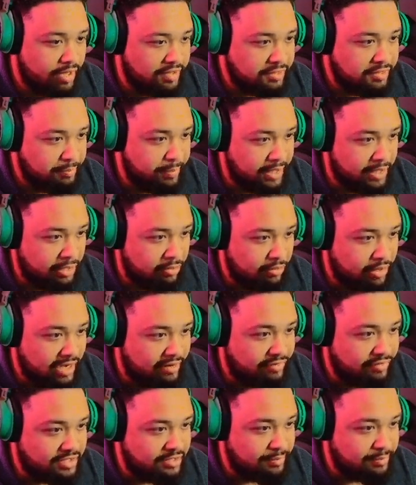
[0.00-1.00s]
the better
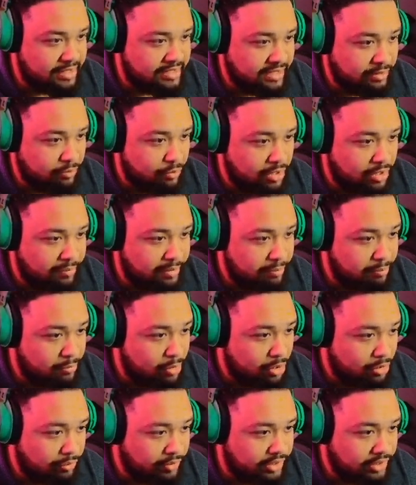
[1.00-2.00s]
graphics means they want to be
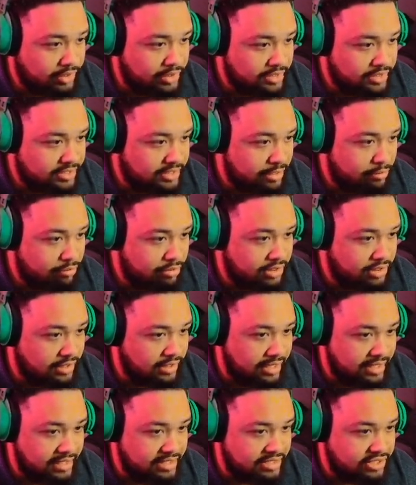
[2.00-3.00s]
more realistic with the
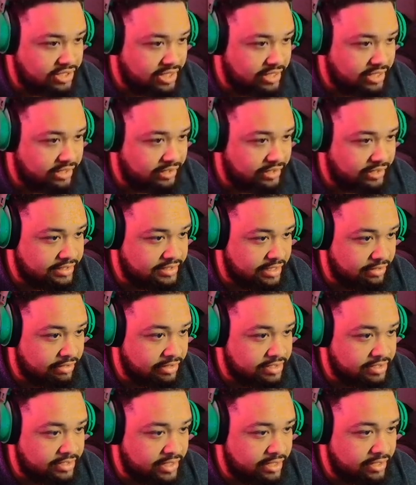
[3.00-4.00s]
light shading, etc.,
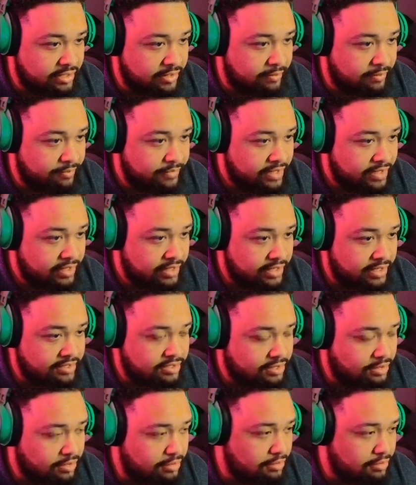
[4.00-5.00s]
etc. And
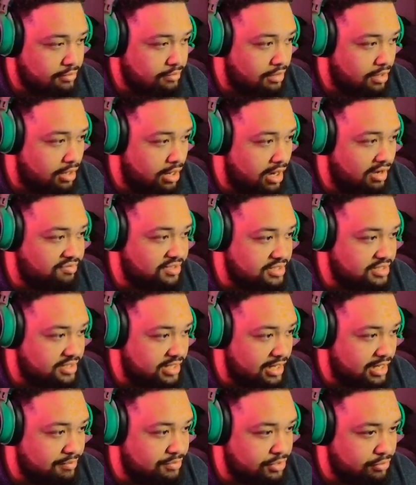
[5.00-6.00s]
so
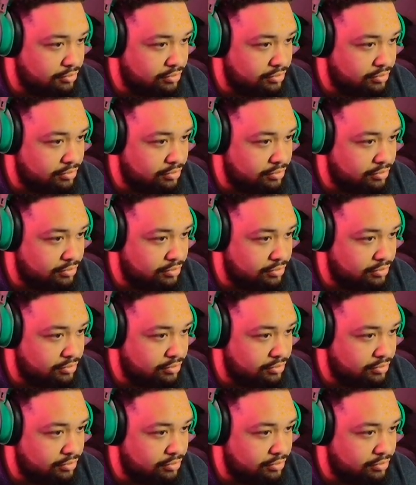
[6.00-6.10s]
oftentimes you will